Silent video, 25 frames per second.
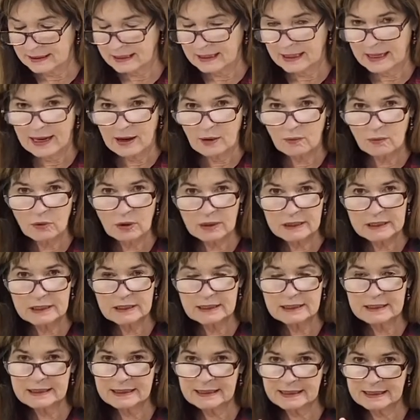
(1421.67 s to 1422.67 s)
I want you
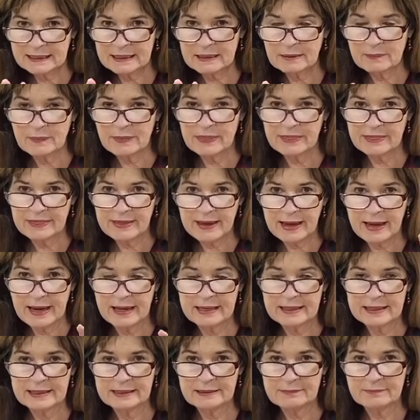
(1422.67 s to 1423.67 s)
to keep
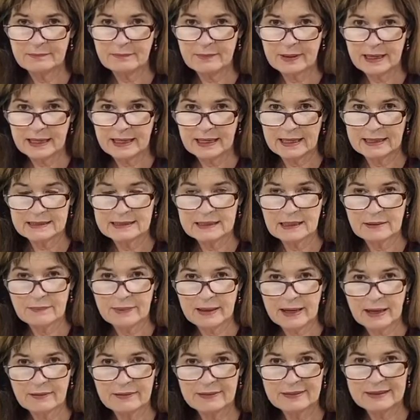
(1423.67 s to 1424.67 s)
that in mind
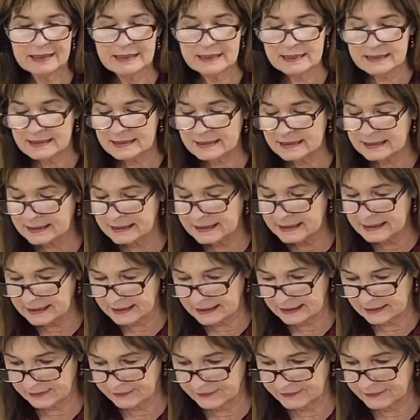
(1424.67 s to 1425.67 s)
about these
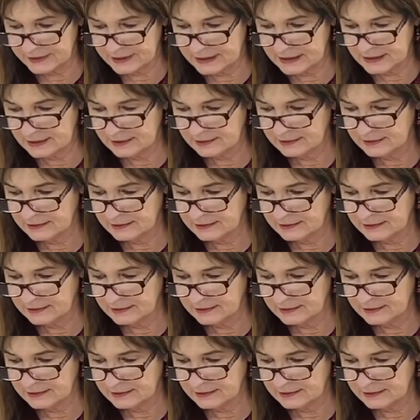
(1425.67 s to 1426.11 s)
gifts.